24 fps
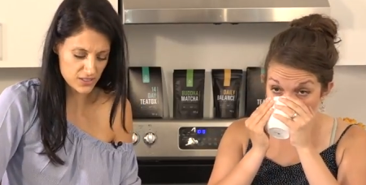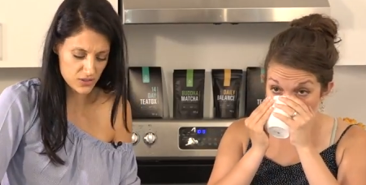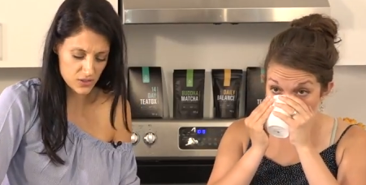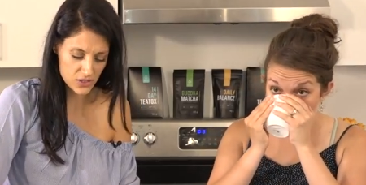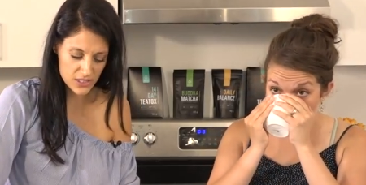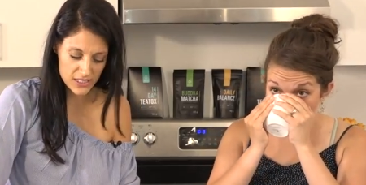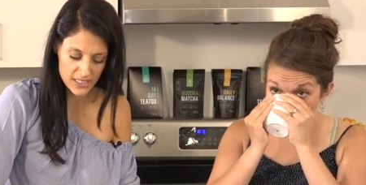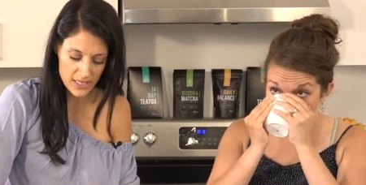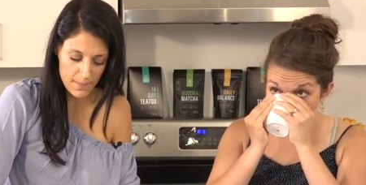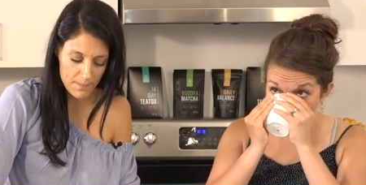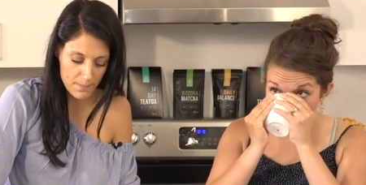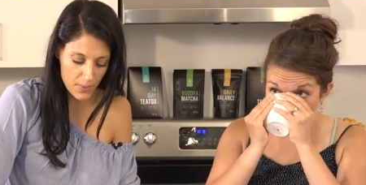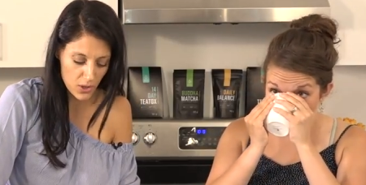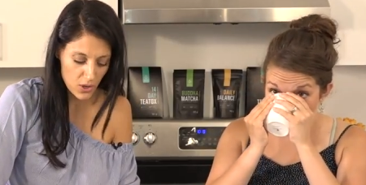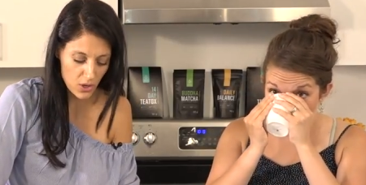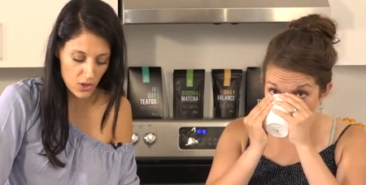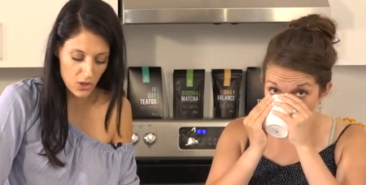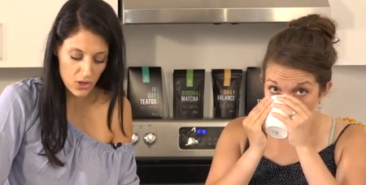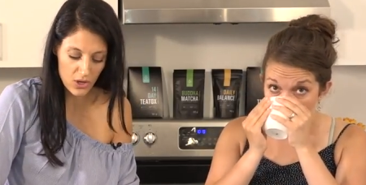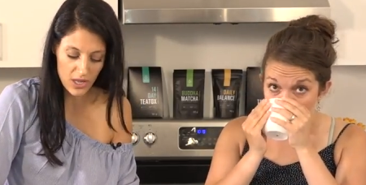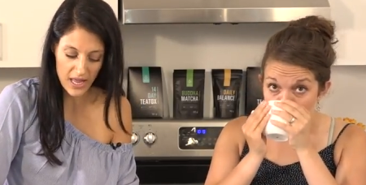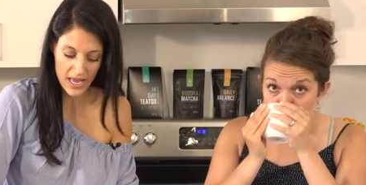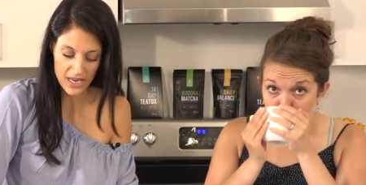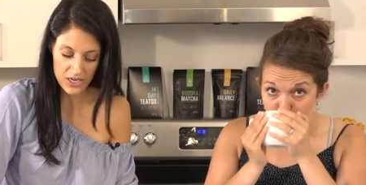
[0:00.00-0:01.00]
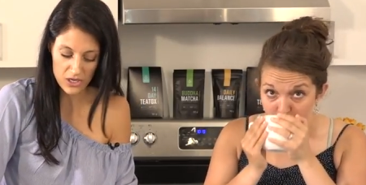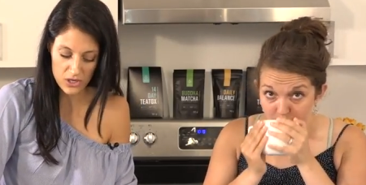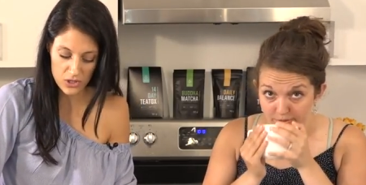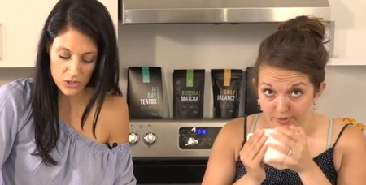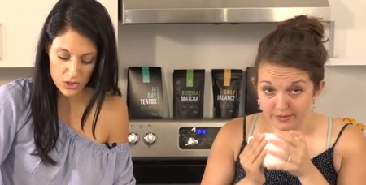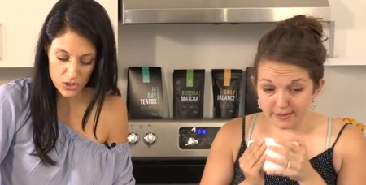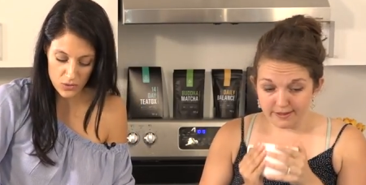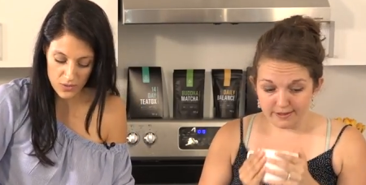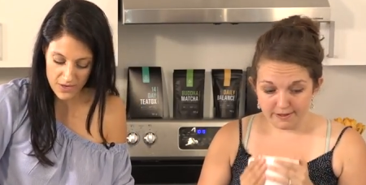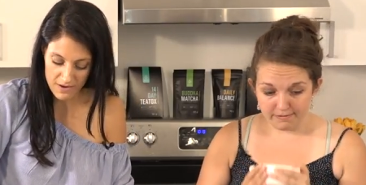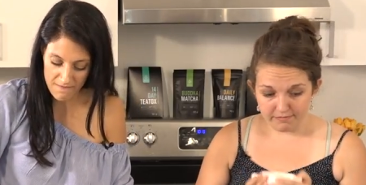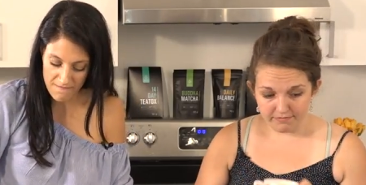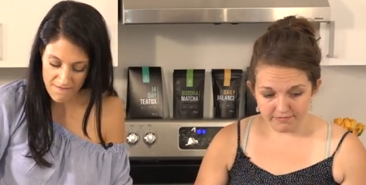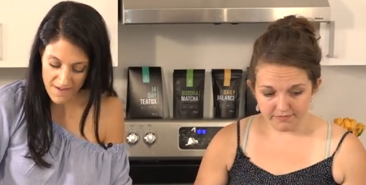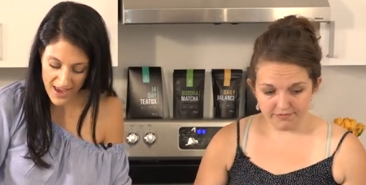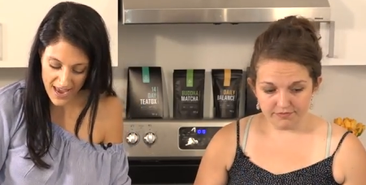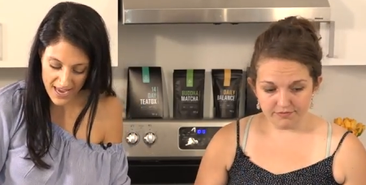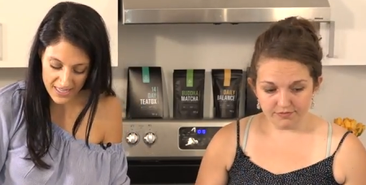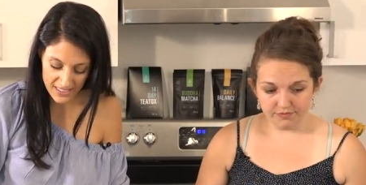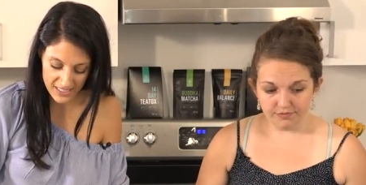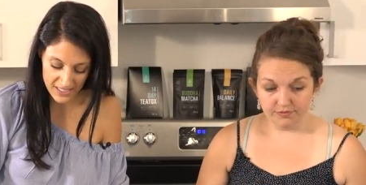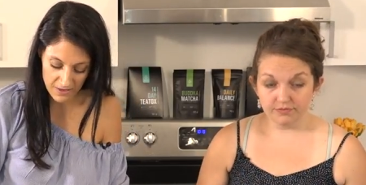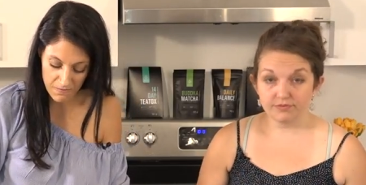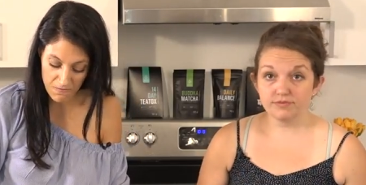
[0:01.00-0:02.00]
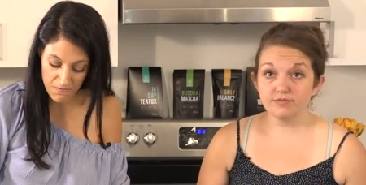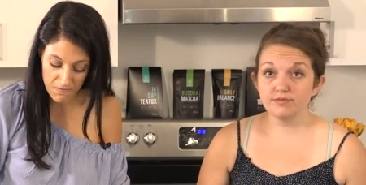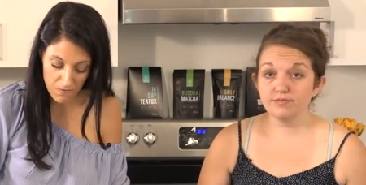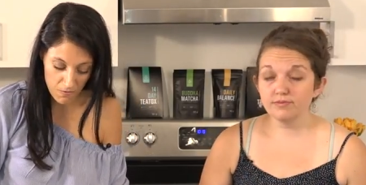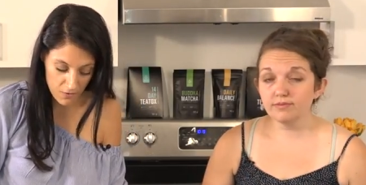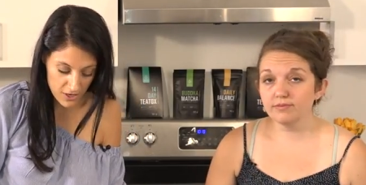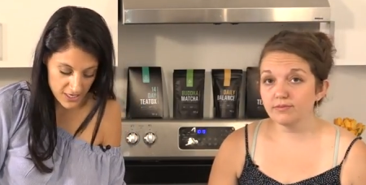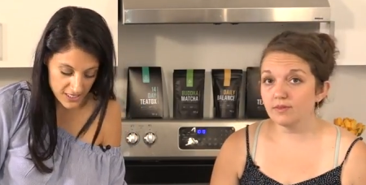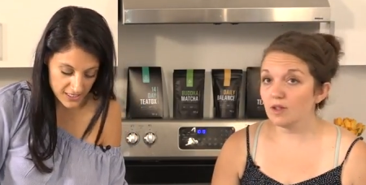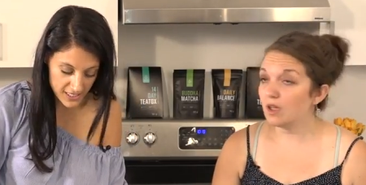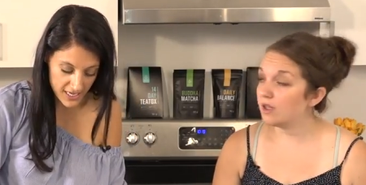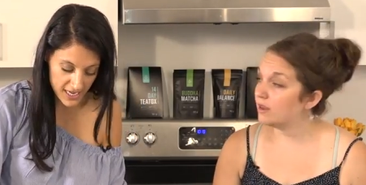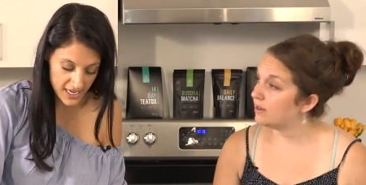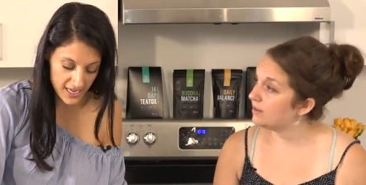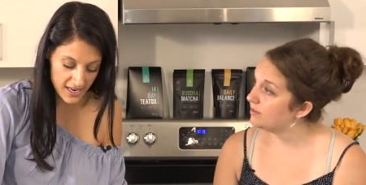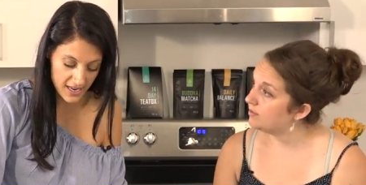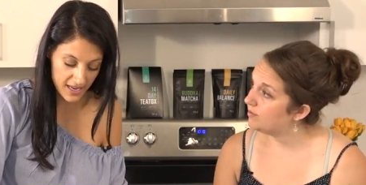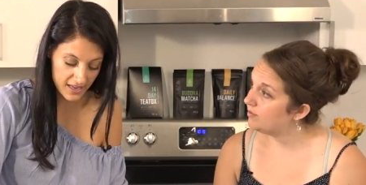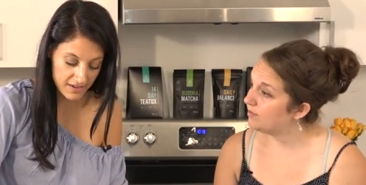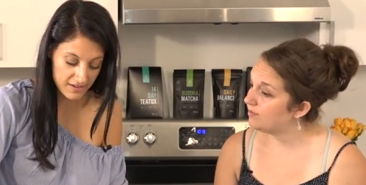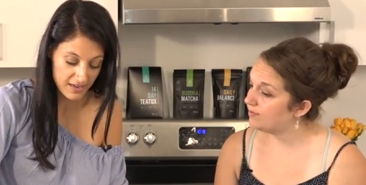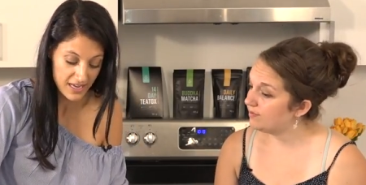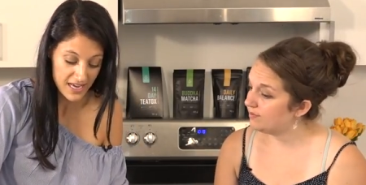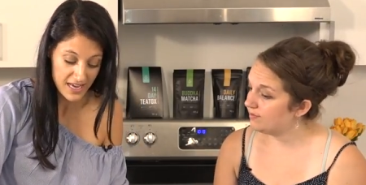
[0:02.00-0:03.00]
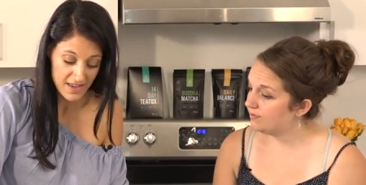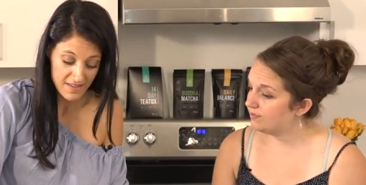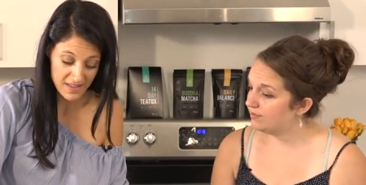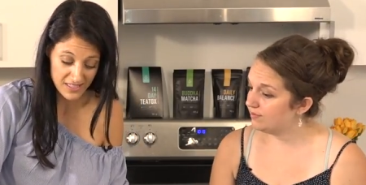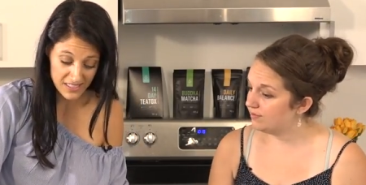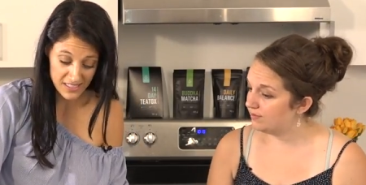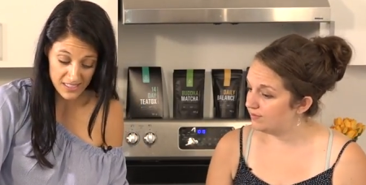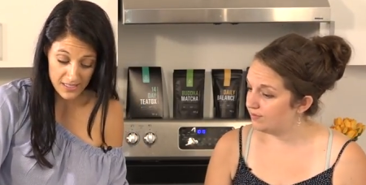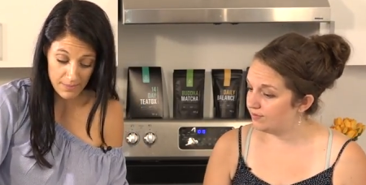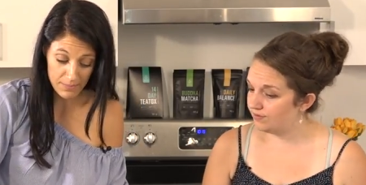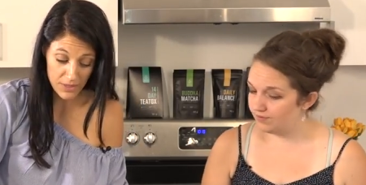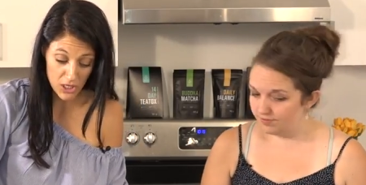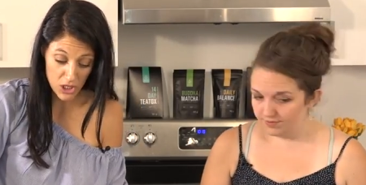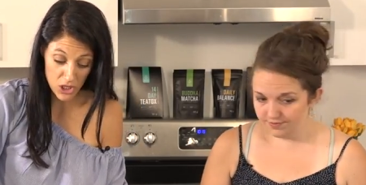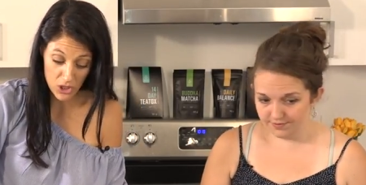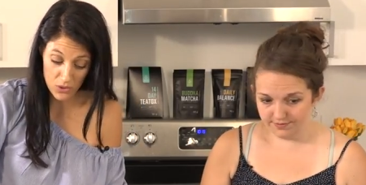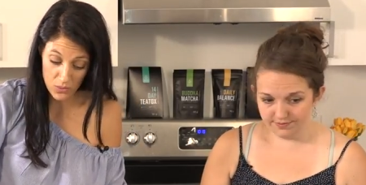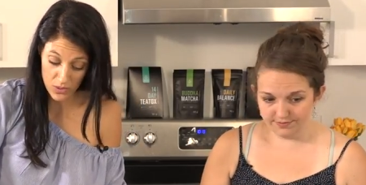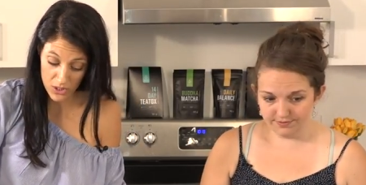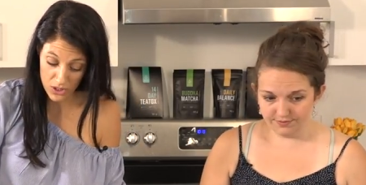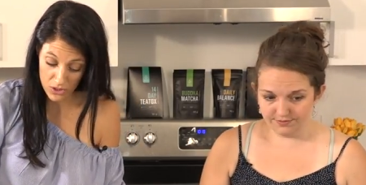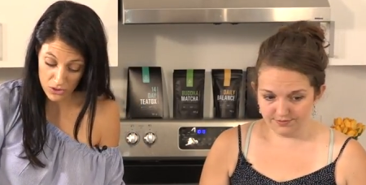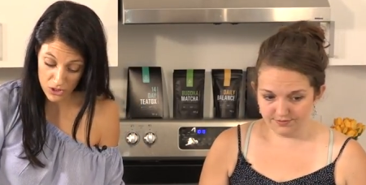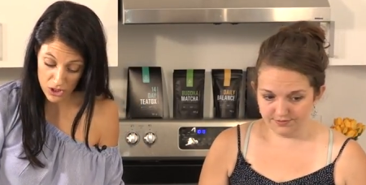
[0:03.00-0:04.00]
Speaker 1: simple and you could do in advance and freeze it and this is something you and your